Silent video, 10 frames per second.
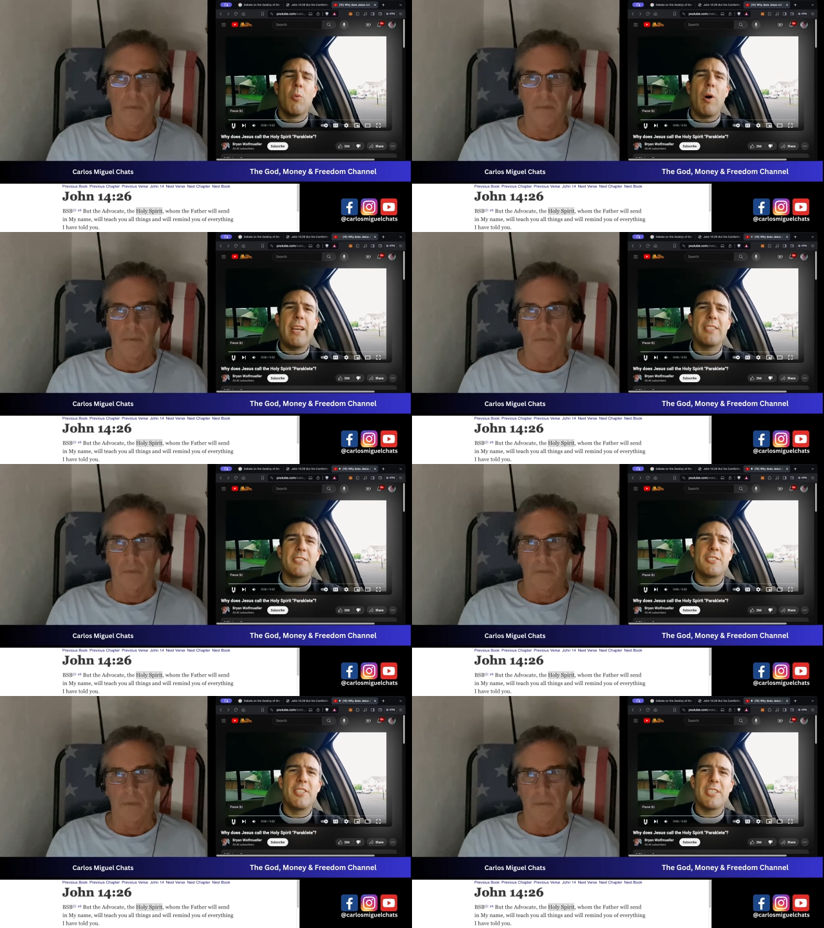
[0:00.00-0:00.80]
Speaker 1: why does
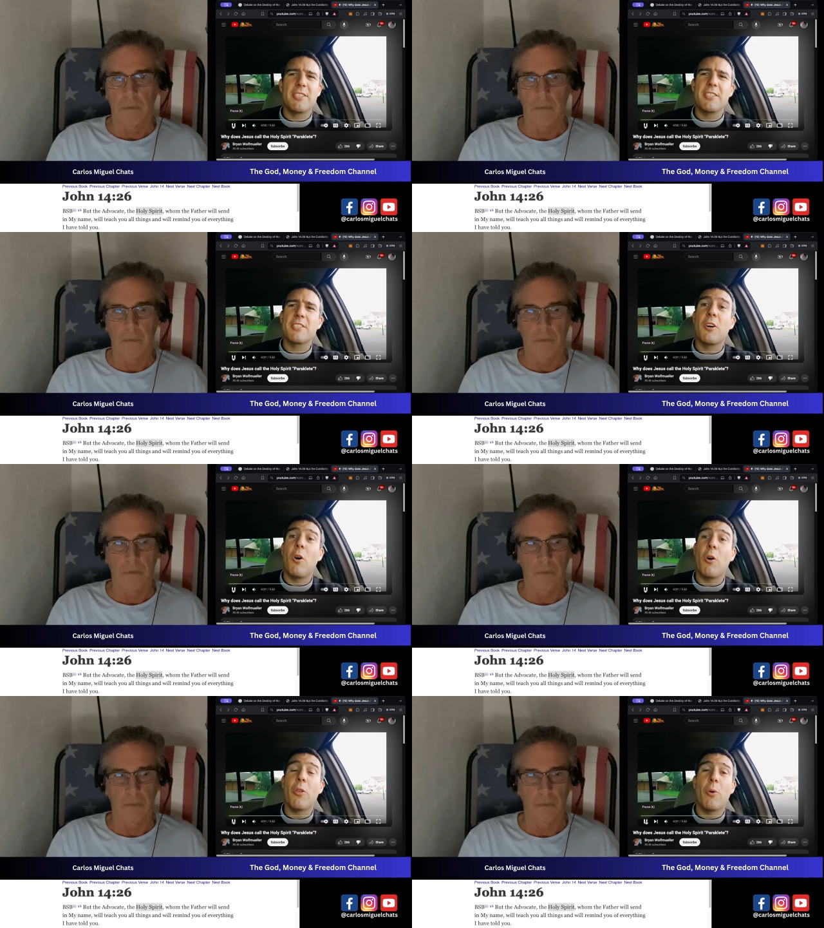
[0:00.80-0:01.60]
Jesus
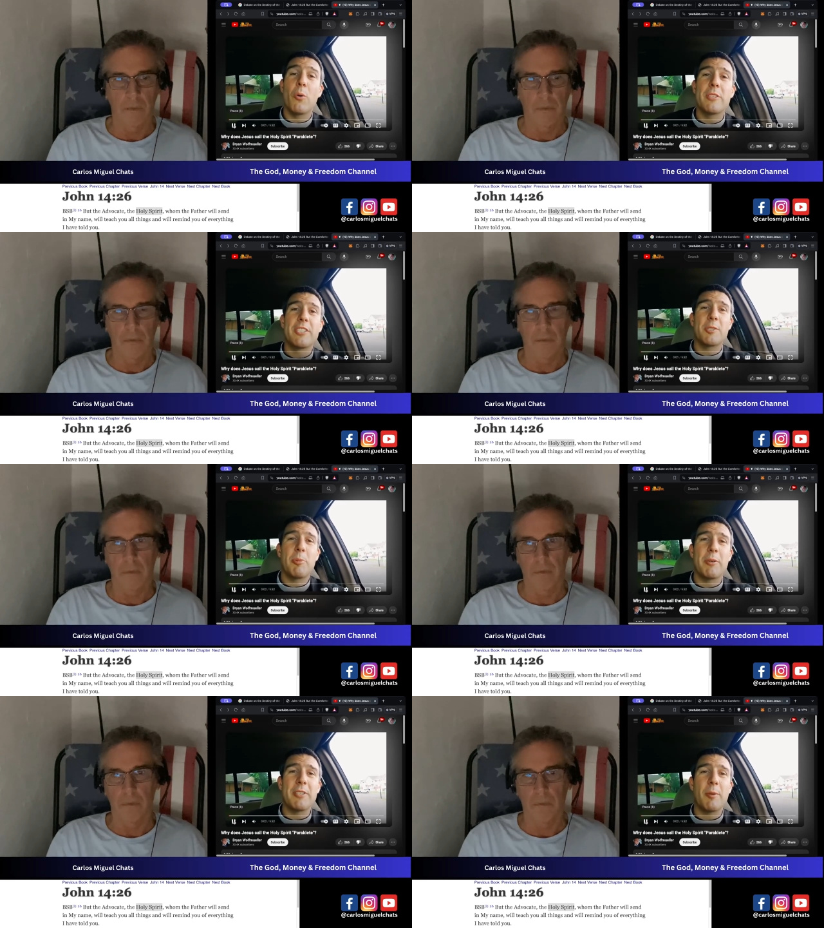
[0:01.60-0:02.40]
call the Holy
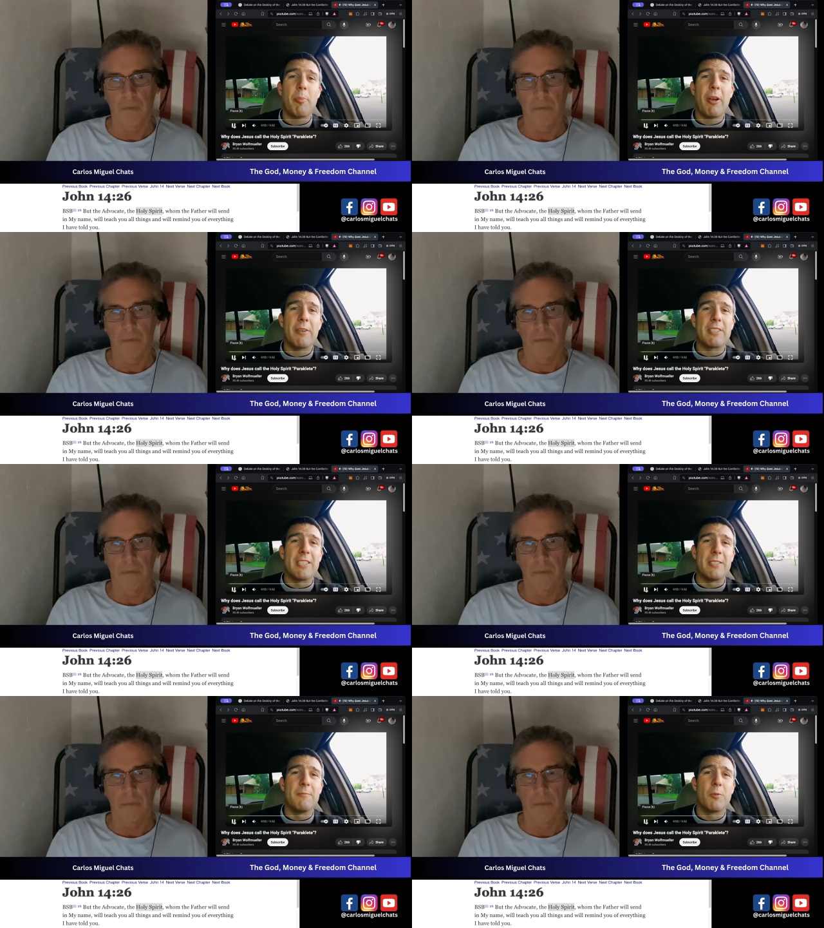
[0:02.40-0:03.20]
Spirit the
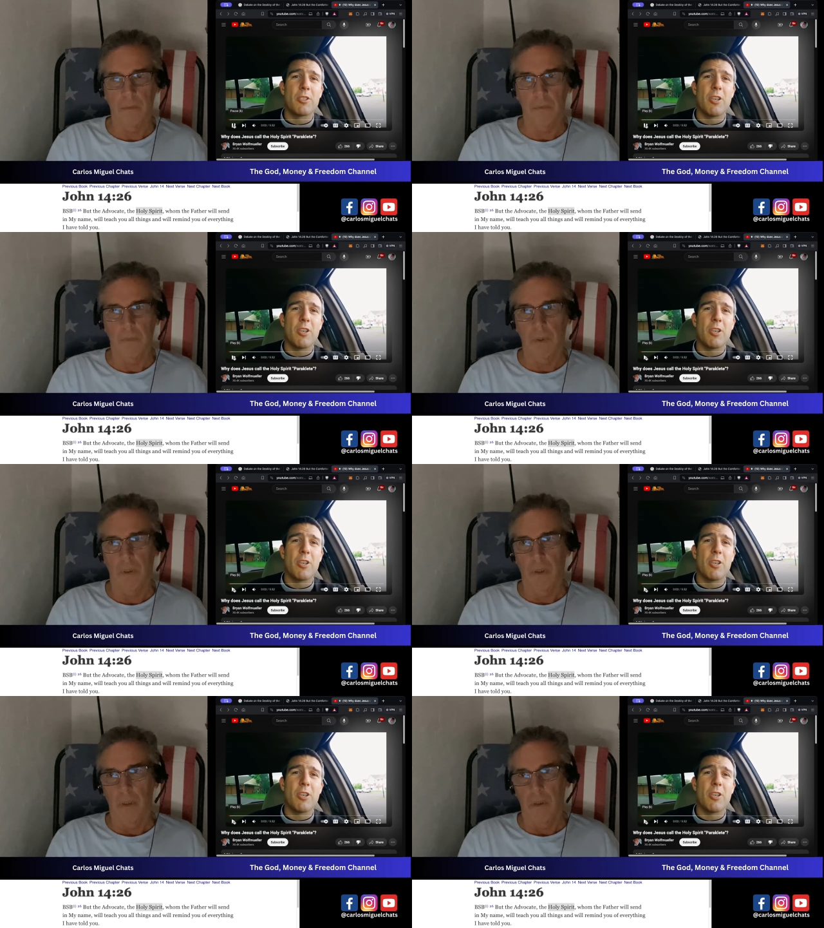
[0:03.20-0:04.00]
Paraclete?
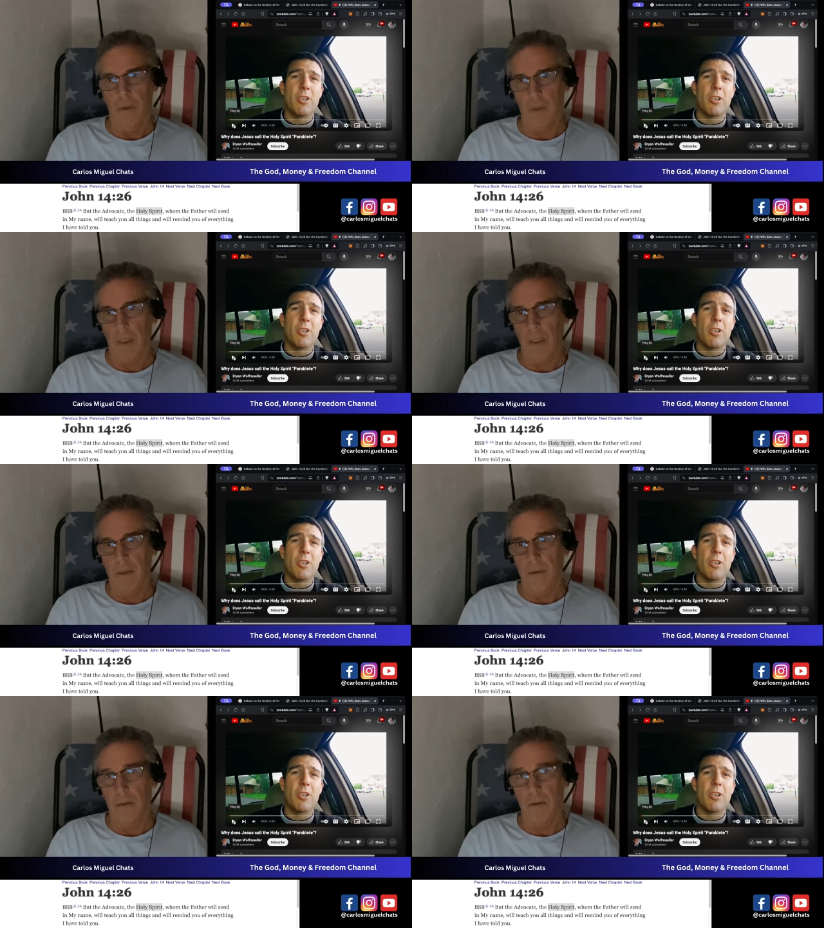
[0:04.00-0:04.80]
Speaker 2: Okay,
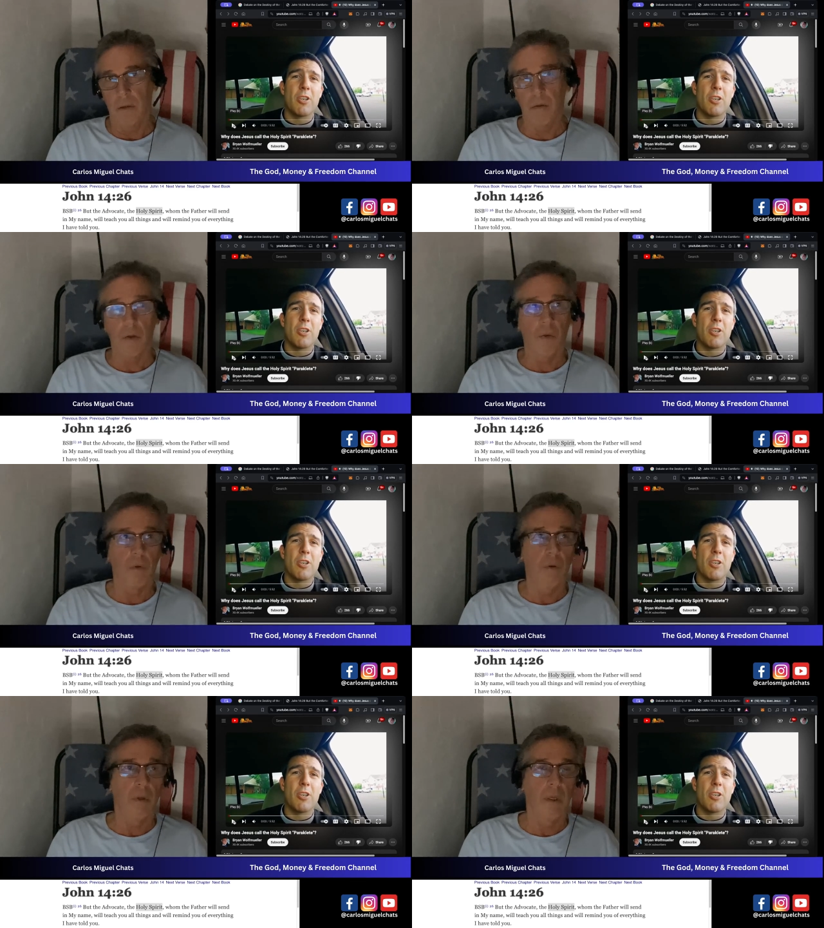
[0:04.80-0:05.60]
so
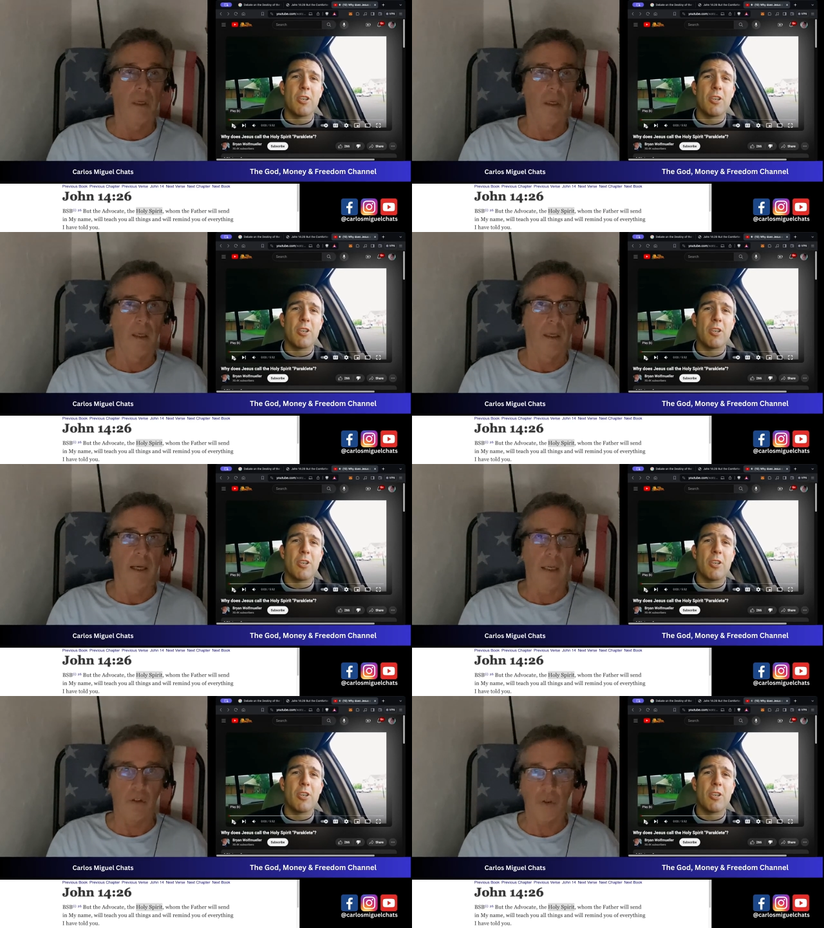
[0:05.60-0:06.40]

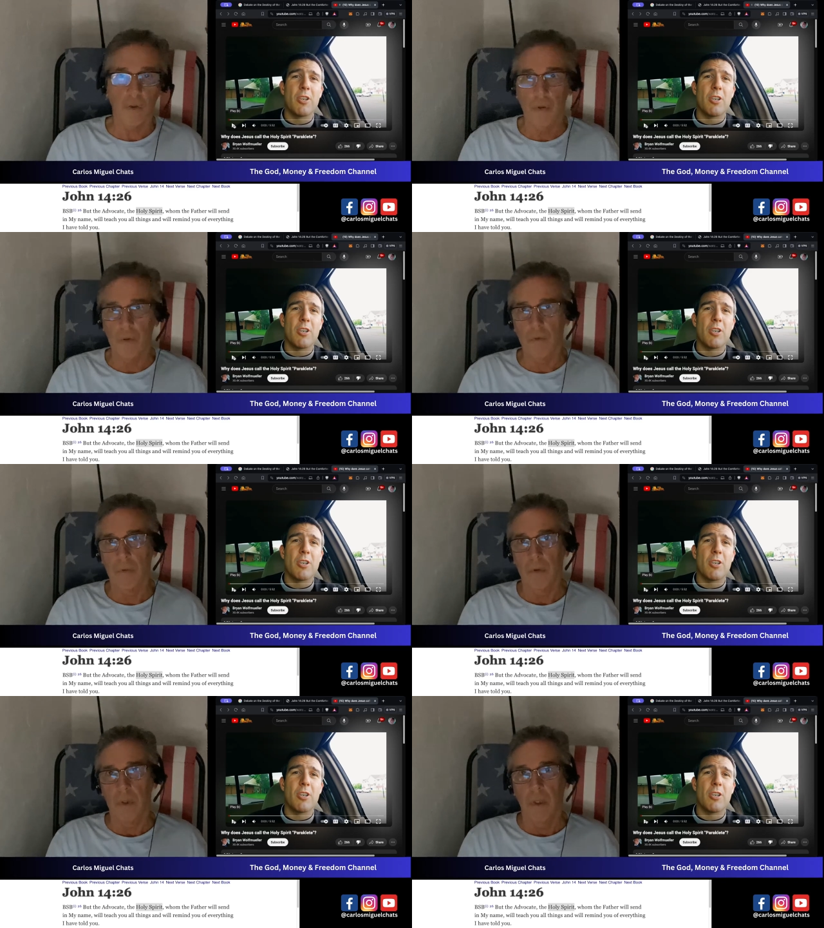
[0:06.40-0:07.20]
I show you
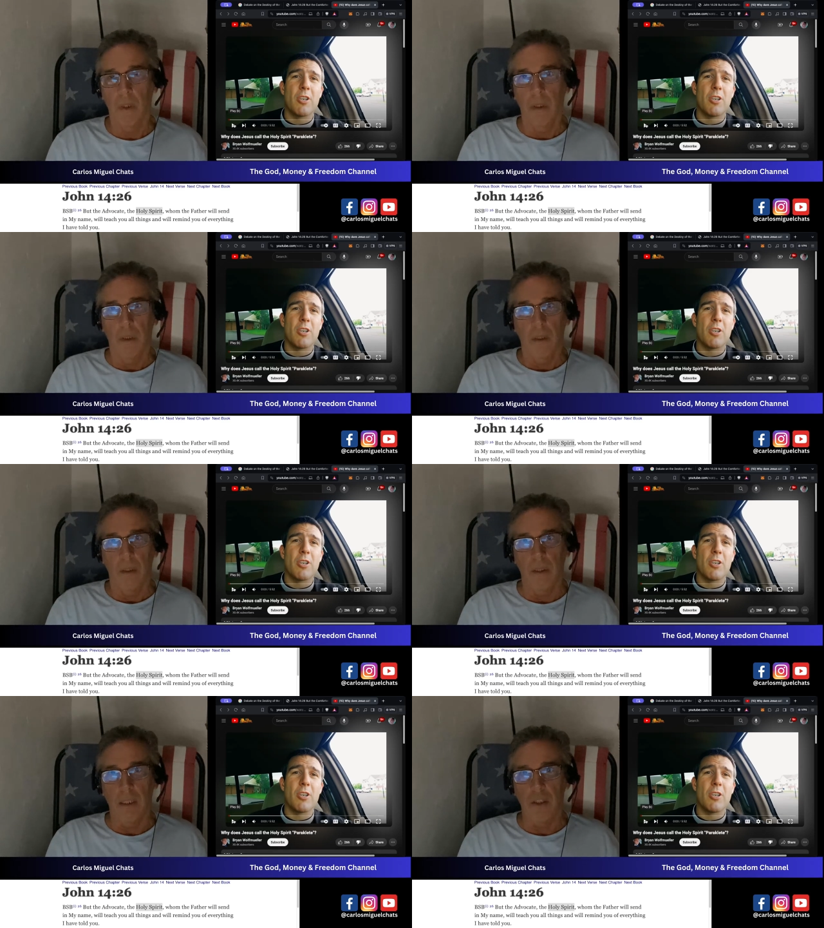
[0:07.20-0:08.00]

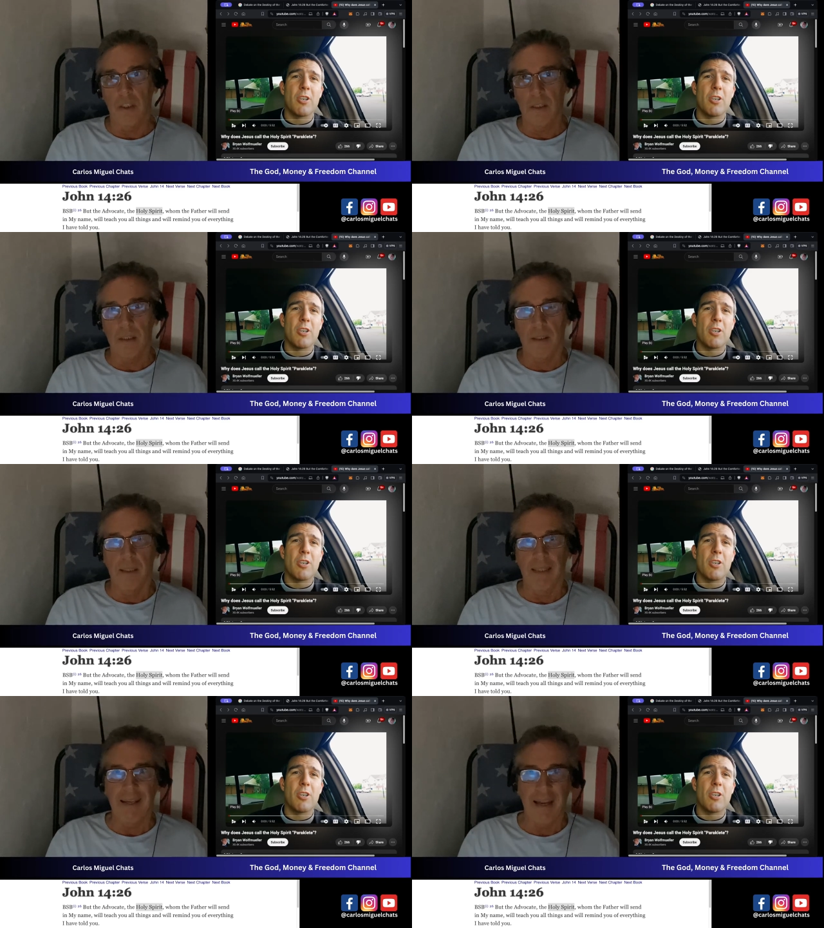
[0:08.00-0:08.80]
that Jesus
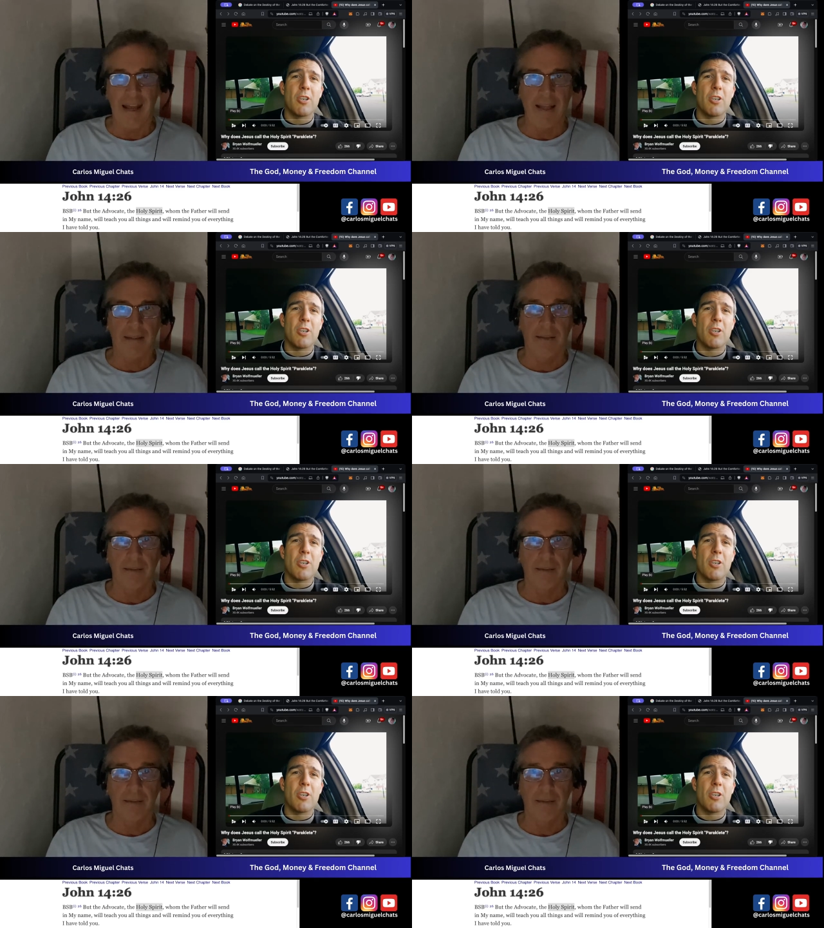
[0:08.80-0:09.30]
did not